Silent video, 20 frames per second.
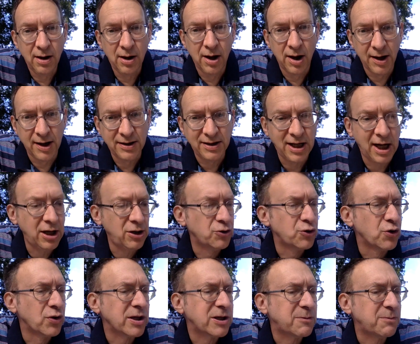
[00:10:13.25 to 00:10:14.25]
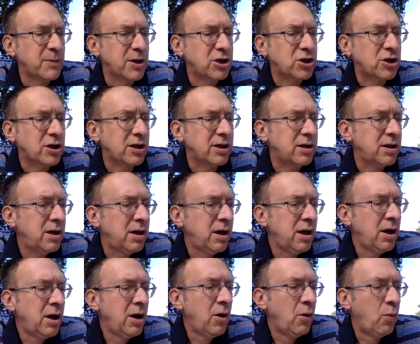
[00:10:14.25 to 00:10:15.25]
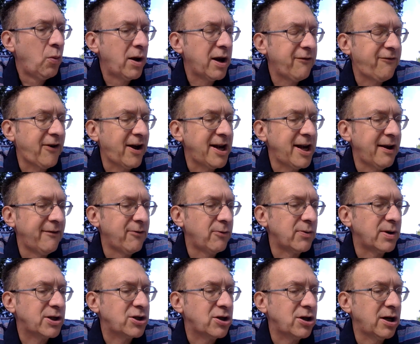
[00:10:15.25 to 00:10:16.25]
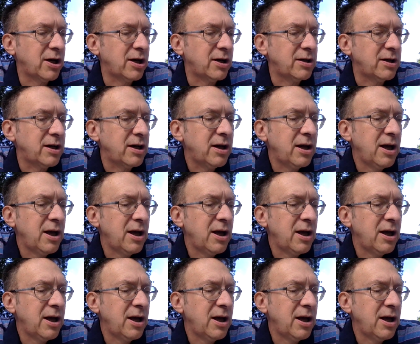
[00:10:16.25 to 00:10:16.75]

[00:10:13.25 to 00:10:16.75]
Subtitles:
on a dangerous mission. What if I never returned?